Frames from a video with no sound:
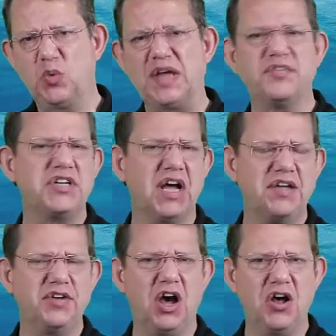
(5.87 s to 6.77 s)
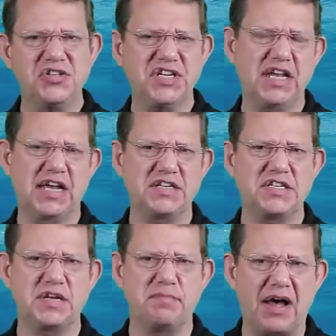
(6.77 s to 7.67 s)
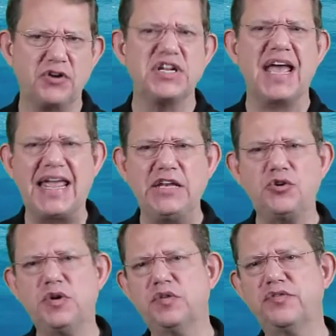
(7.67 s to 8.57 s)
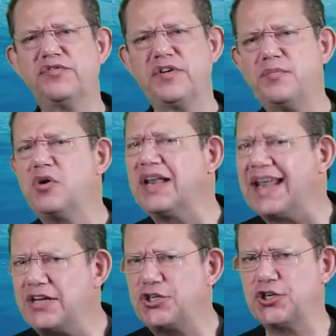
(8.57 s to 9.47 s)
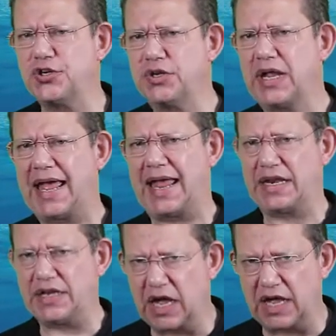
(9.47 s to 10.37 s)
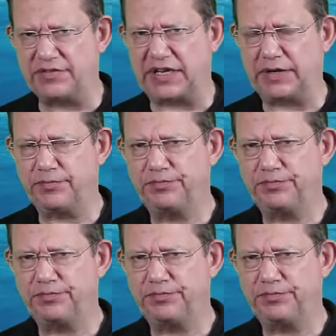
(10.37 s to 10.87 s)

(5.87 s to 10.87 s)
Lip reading: we have a diver asking us about atrial fibrillation and diving.